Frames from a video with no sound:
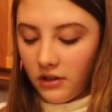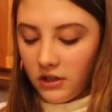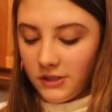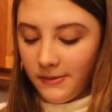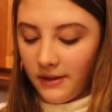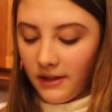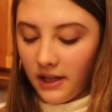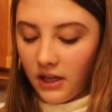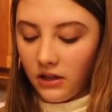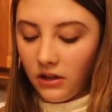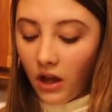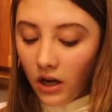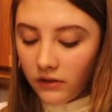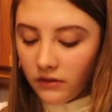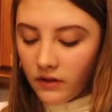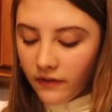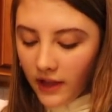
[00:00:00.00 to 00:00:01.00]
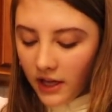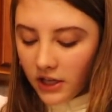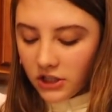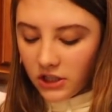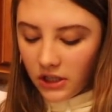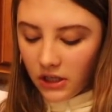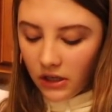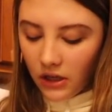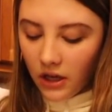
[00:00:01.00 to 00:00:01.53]
There's been like a lot of
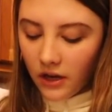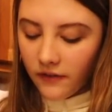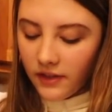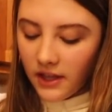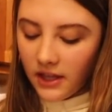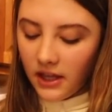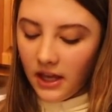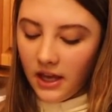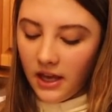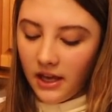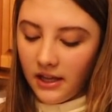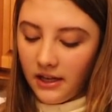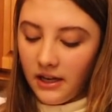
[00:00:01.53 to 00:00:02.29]
reflection and a lot of thinking,